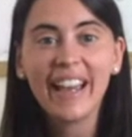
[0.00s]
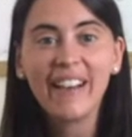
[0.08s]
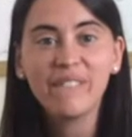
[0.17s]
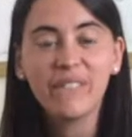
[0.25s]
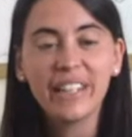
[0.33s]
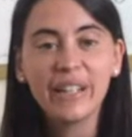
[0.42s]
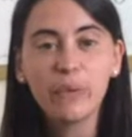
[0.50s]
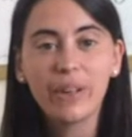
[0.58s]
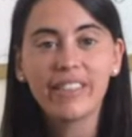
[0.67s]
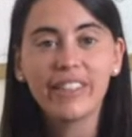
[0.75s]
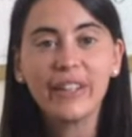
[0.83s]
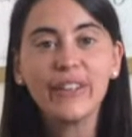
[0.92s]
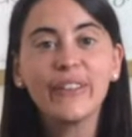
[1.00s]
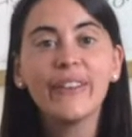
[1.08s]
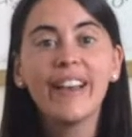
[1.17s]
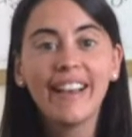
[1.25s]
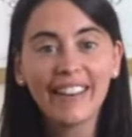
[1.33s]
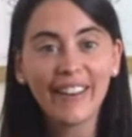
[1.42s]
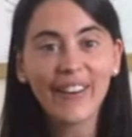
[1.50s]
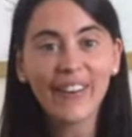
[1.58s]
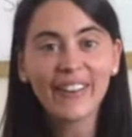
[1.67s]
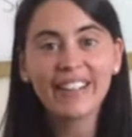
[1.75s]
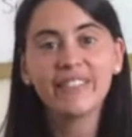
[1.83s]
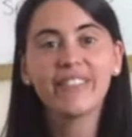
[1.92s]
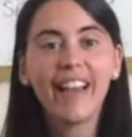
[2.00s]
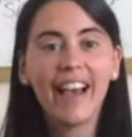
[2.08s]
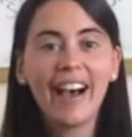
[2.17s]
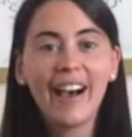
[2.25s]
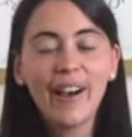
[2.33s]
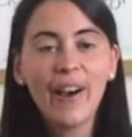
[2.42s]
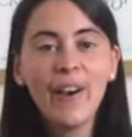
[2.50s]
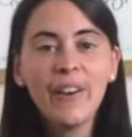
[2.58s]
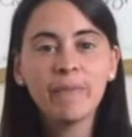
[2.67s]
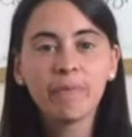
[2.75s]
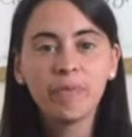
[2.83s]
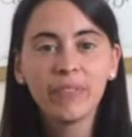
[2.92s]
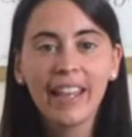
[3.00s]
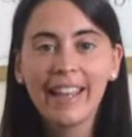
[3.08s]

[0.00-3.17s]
I have been with you live at home.